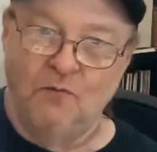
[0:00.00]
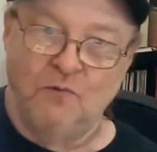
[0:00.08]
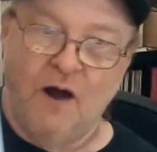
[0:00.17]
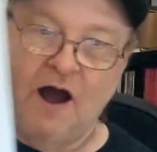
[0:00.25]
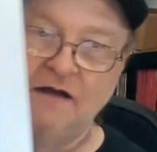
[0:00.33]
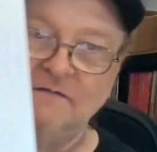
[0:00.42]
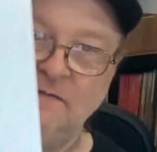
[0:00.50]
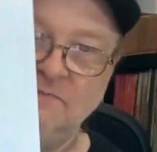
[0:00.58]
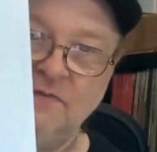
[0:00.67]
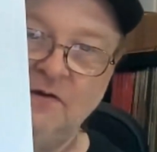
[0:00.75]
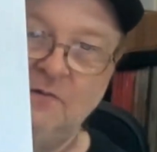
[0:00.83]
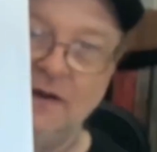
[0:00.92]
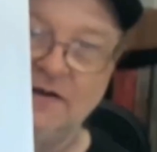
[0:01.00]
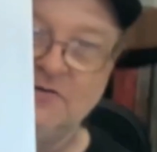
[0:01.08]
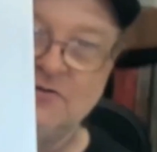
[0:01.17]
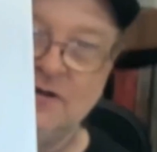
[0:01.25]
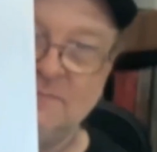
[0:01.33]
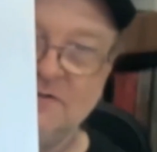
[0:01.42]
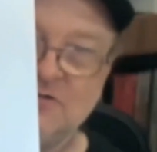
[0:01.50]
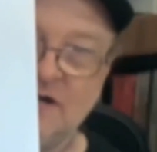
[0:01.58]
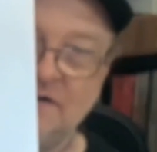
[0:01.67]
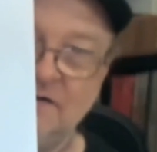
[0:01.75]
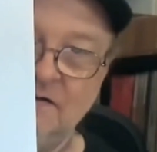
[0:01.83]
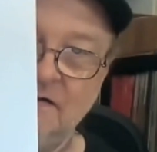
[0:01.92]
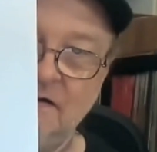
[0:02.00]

Rock from the great Chubby Checker.